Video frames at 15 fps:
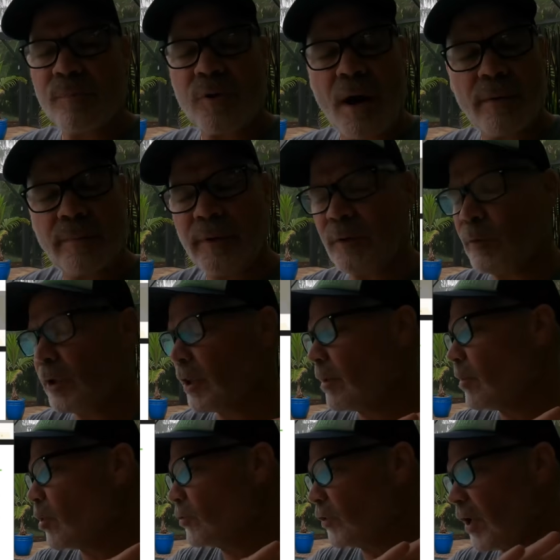probably one of
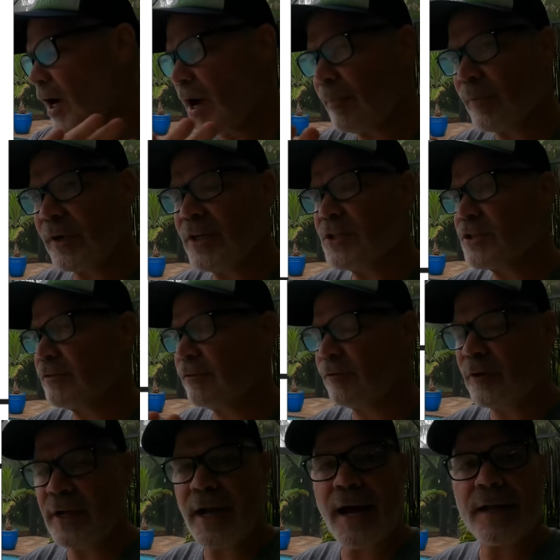the most comprehensive
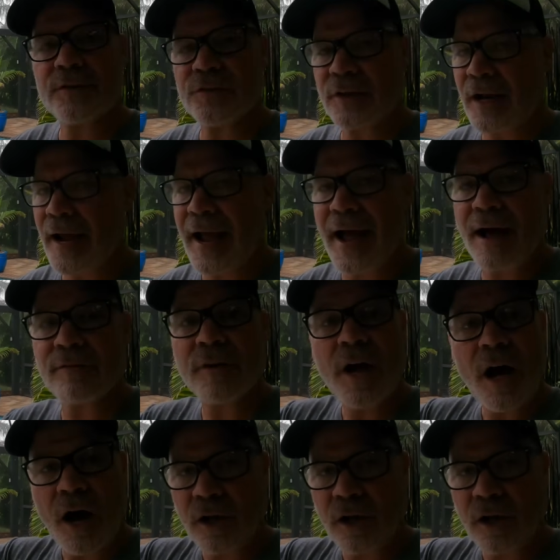free guides that I have.